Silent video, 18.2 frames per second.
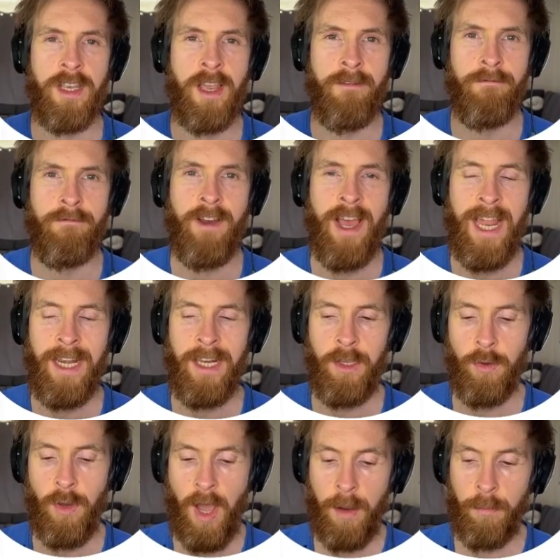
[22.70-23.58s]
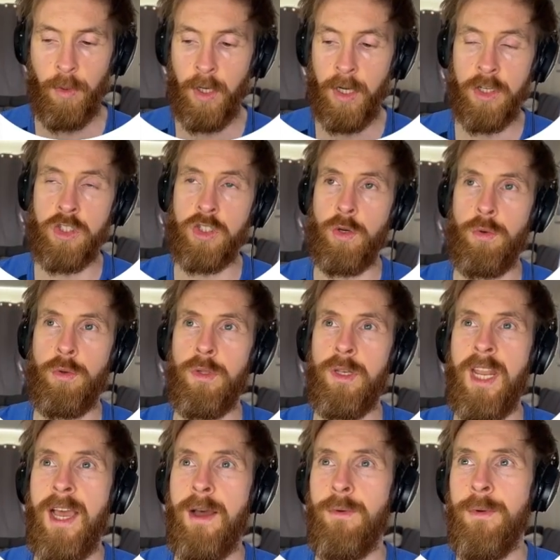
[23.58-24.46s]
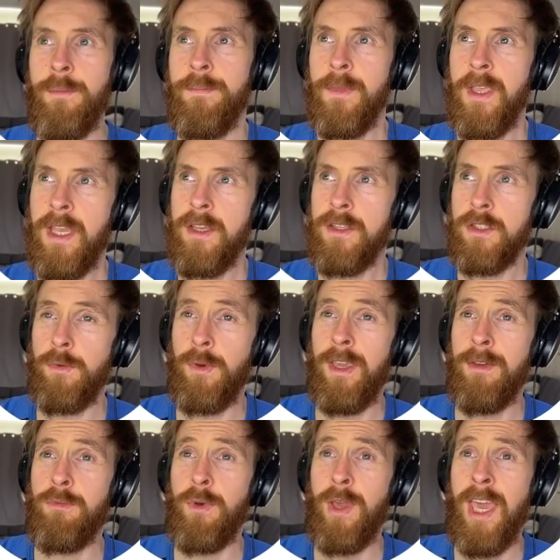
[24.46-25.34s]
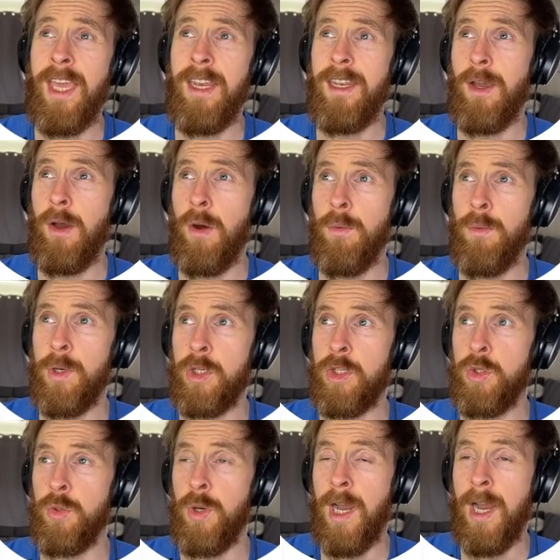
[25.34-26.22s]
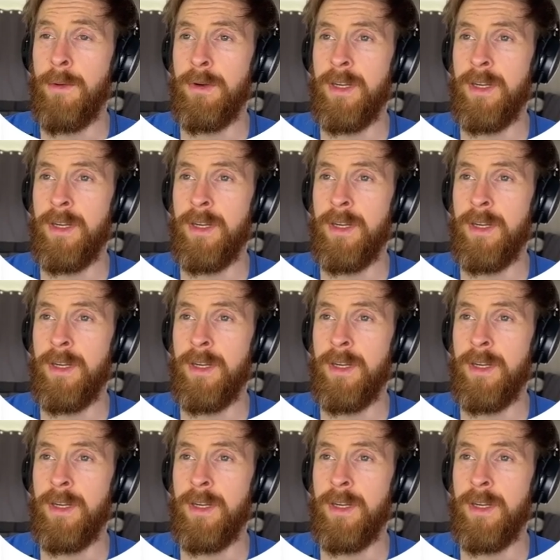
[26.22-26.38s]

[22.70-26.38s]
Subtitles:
a value I'm gonna show you now. So if we head over to our